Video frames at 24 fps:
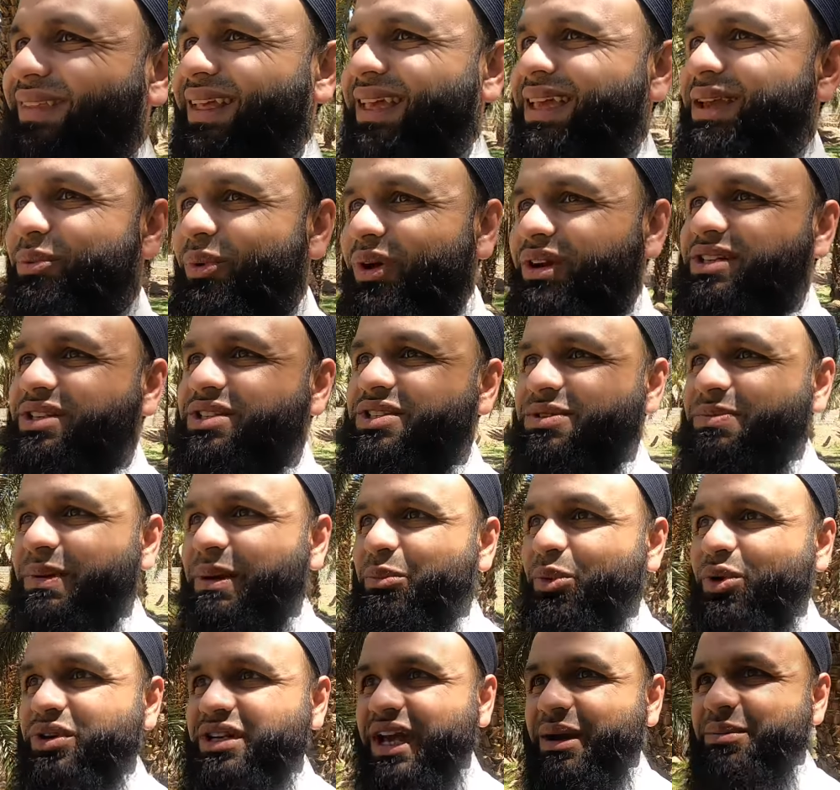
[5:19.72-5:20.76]
he wanted to
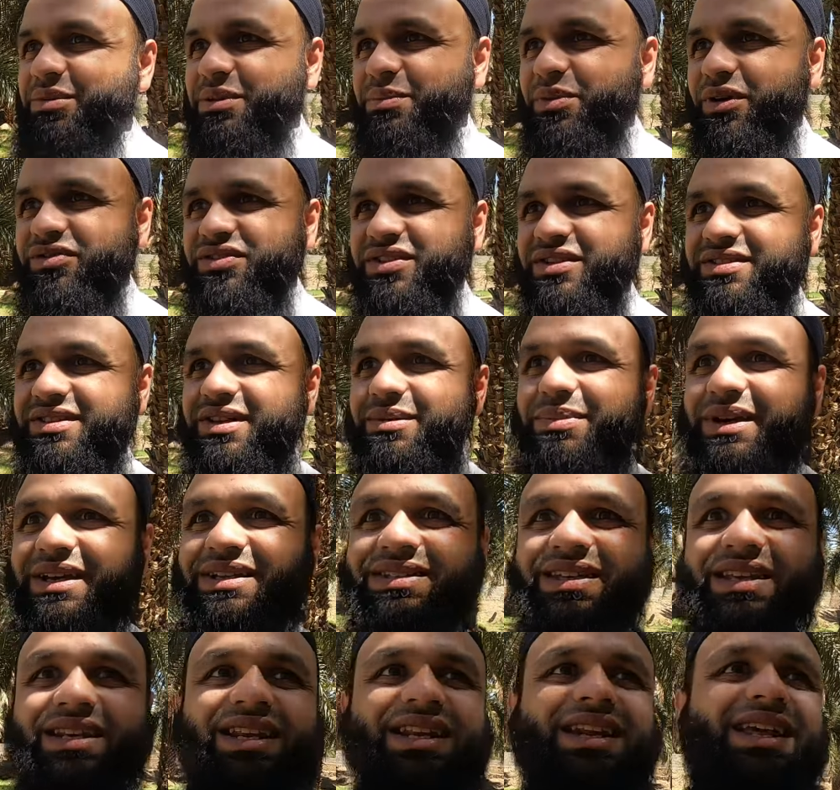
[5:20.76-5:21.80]
spend more time with the Prophet
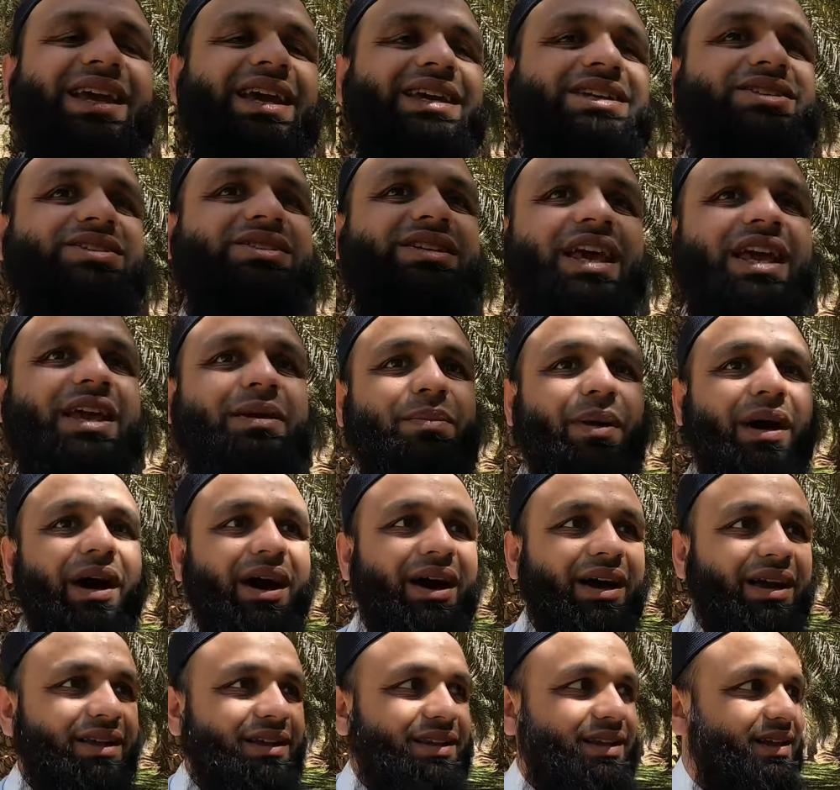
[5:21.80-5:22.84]
because he didn't get to take
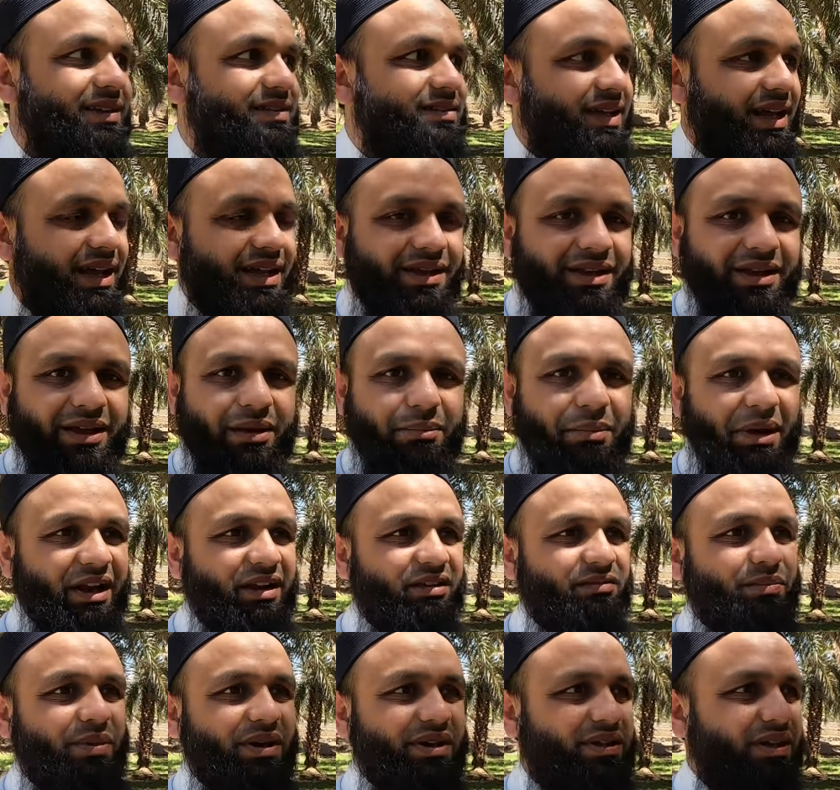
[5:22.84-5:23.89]
part in things like
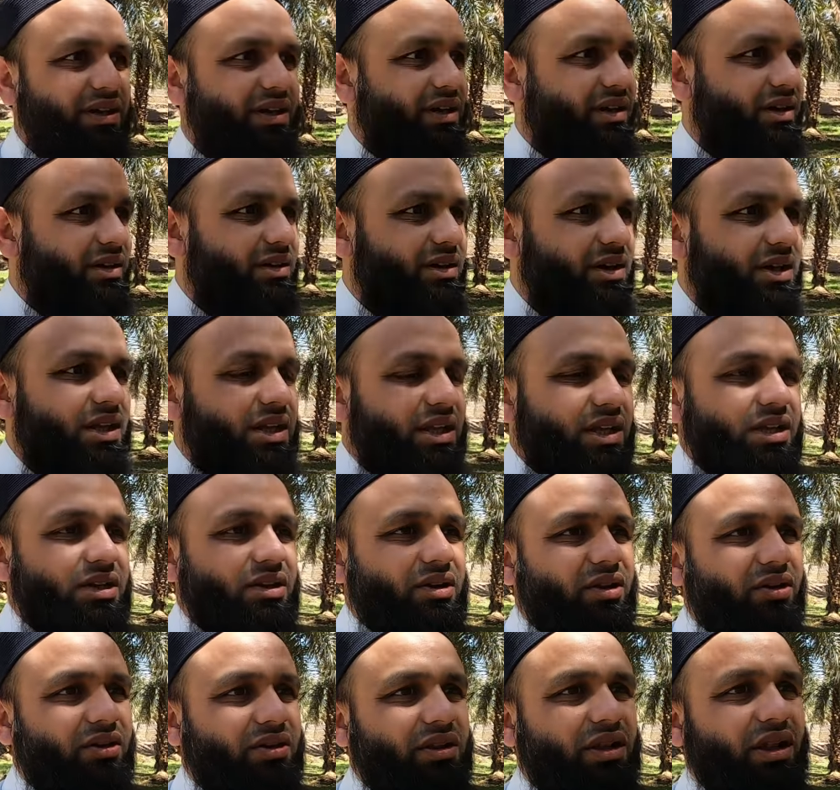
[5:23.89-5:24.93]
Battle of Badr and
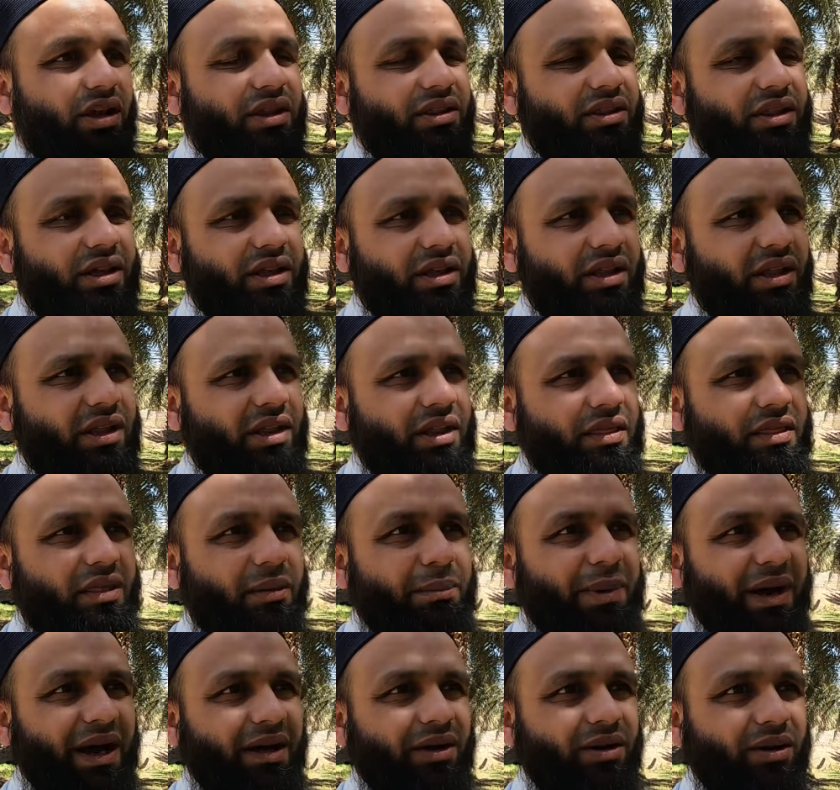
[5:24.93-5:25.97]
you know the, the,
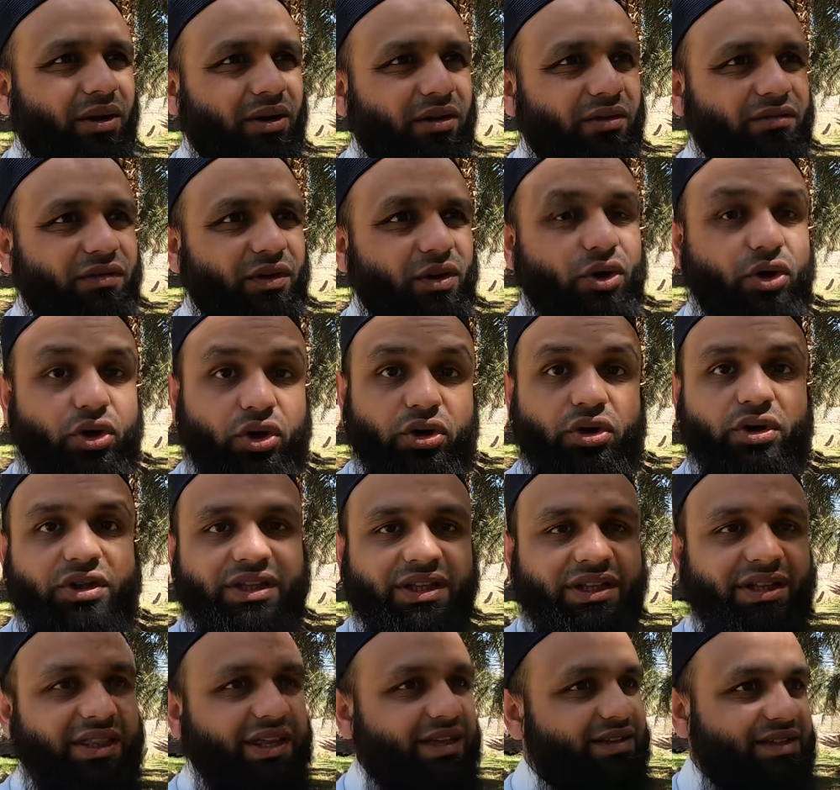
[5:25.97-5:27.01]
the Battle of
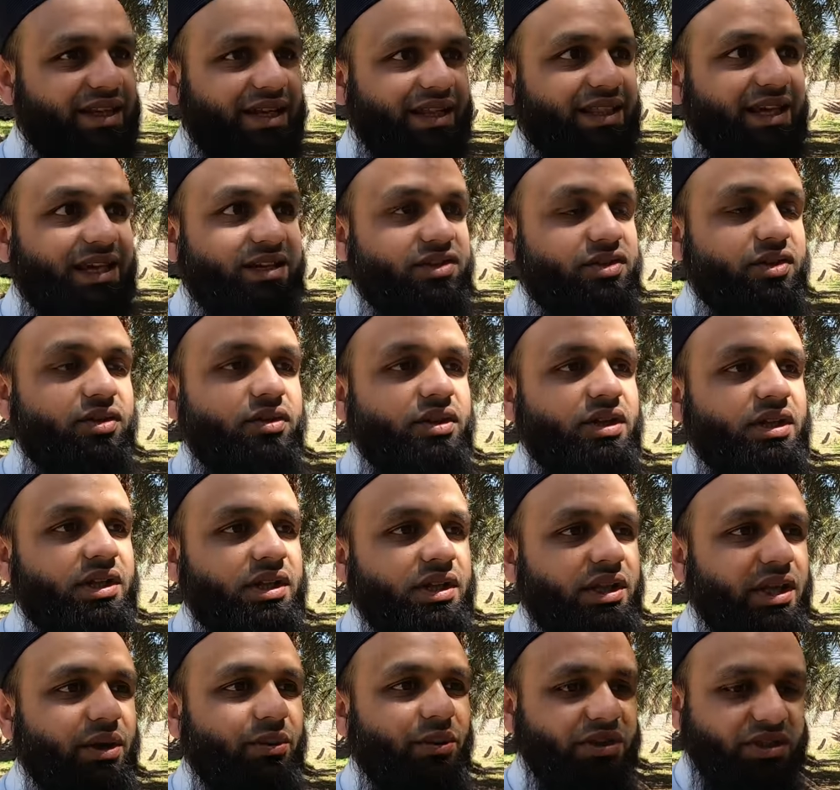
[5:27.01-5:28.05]
Uhud and things like that so
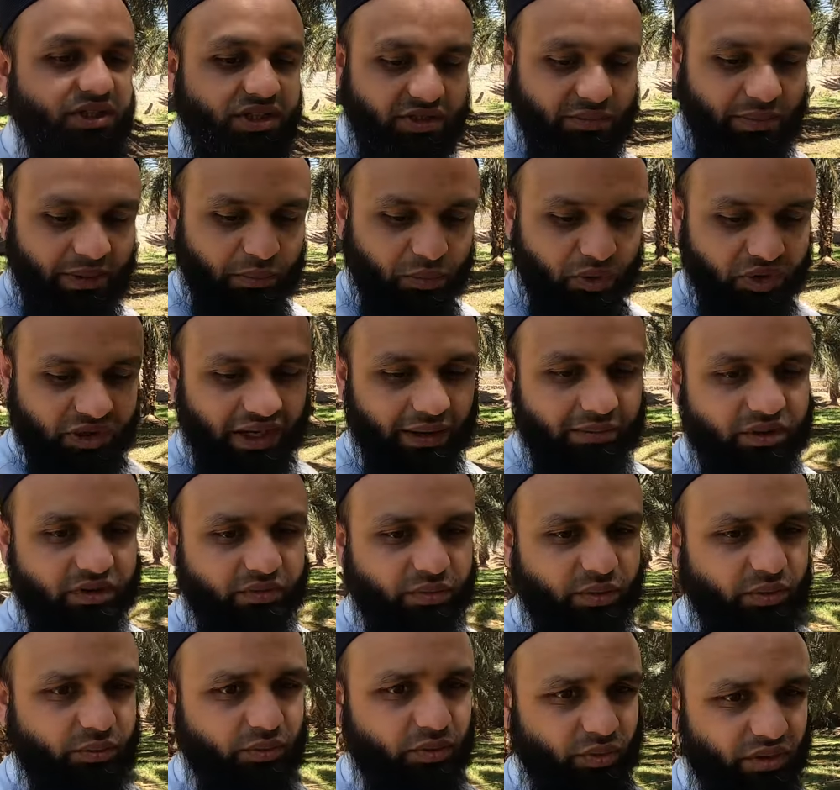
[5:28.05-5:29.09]
he wanted to spend more time
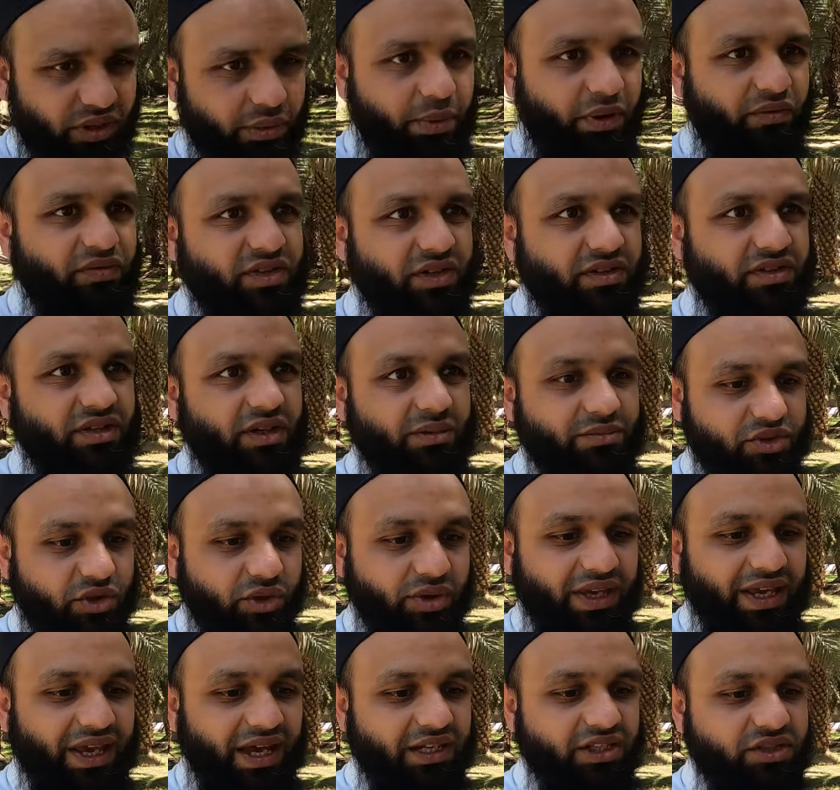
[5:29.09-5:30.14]
with the, with the Prophet
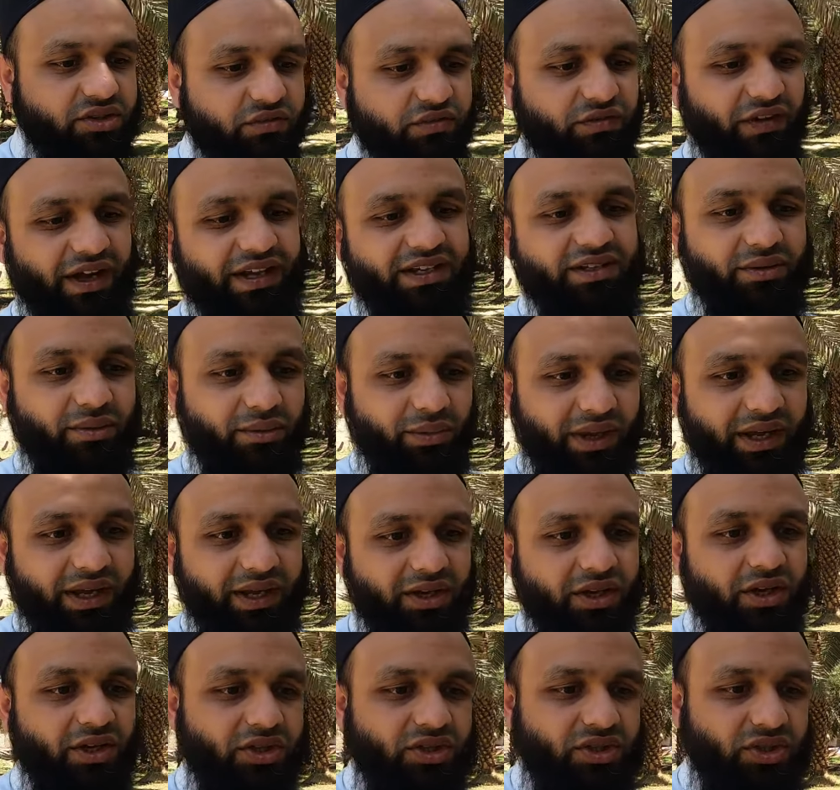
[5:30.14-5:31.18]
so he had to find a
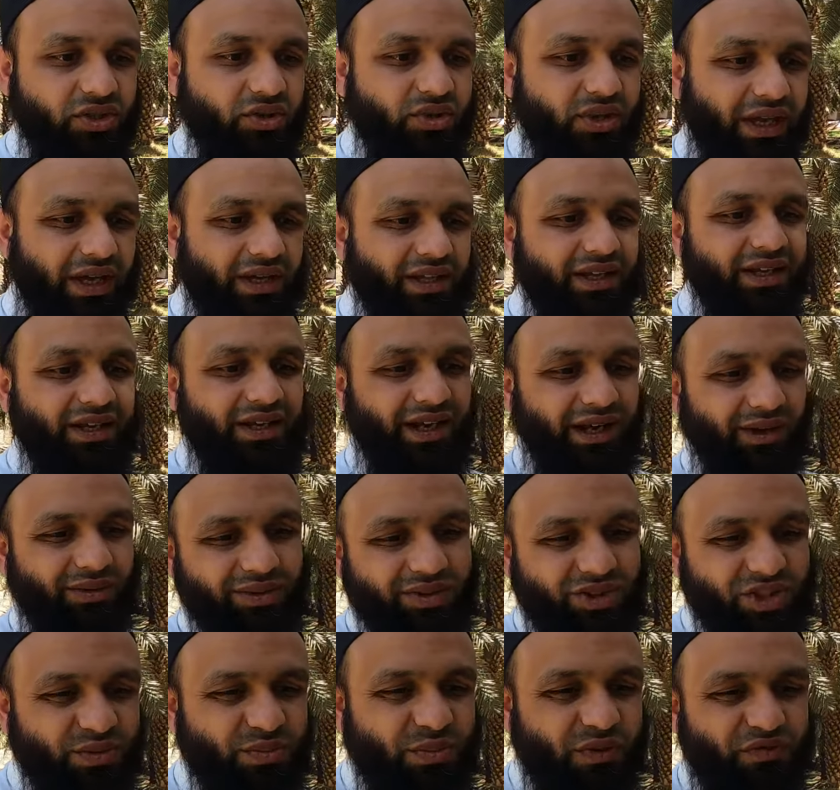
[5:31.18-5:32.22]
way to do that
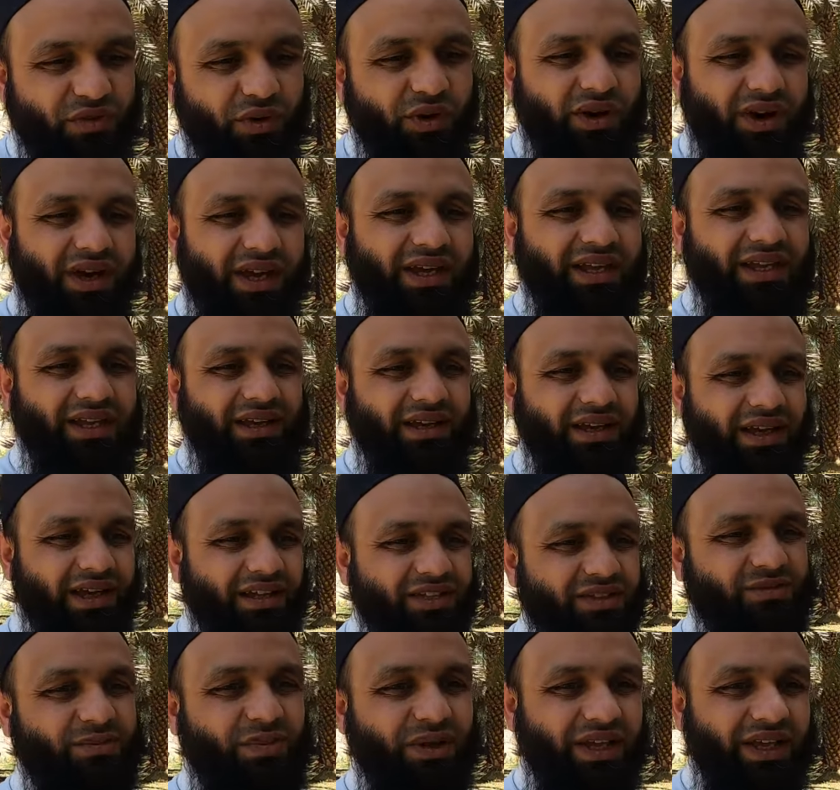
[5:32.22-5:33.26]
now just before I
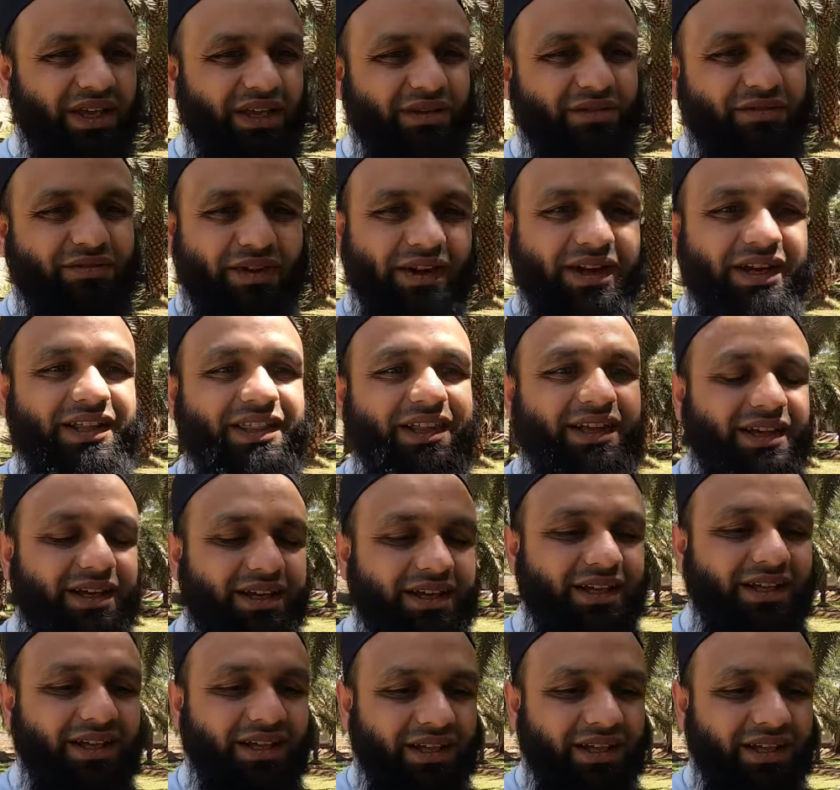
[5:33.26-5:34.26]
explain further